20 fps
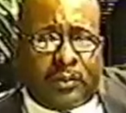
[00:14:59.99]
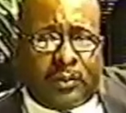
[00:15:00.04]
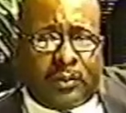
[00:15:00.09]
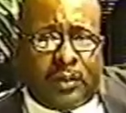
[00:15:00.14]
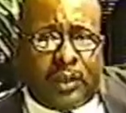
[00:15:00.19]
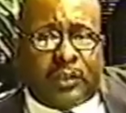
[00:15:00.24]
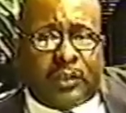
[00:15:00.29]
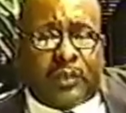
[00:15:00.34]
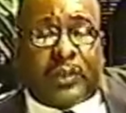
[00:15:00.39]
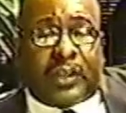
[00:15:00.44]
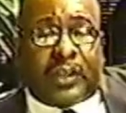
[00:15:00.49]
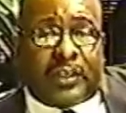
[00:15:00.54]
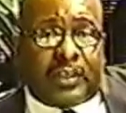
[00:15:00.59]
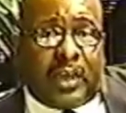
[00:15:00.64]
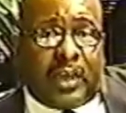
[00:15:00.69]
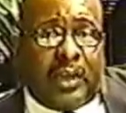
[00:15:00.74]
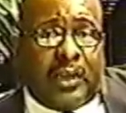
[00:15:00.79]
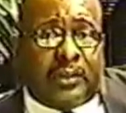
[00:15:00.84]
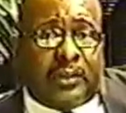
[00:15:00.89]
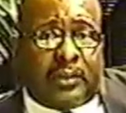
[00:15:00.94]
is what they
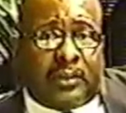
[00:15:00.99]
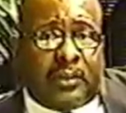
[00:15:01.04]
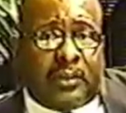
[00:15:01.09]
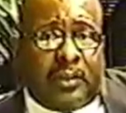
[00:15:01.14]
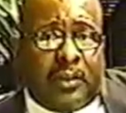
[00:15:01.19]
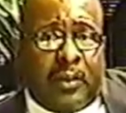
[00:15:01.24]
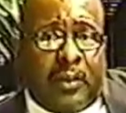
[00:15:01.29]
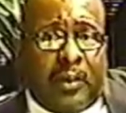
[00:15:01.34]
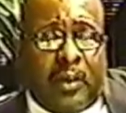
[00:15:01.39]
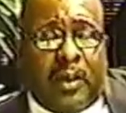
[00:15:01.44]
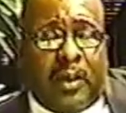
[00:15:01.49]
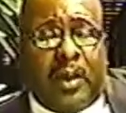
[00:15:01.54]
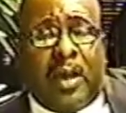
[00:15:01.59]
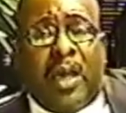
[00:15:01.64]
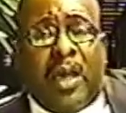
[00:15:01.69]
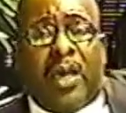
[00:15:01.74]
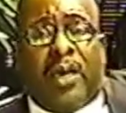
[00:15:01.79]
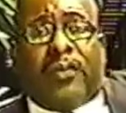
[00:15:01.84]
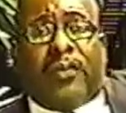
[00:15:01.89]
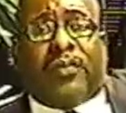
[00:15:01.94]
tell us,
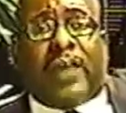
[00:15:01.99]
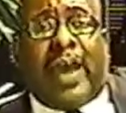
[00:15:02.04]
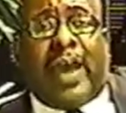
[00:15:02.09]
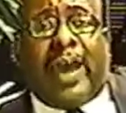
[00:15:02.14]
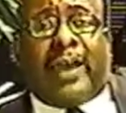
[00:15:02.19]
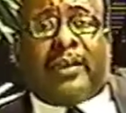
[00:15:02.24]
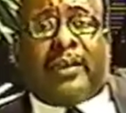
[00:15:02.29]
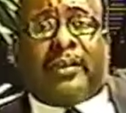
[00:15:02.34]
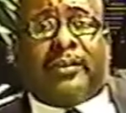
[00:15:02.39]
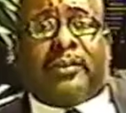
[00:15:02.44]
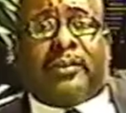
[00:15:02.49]
that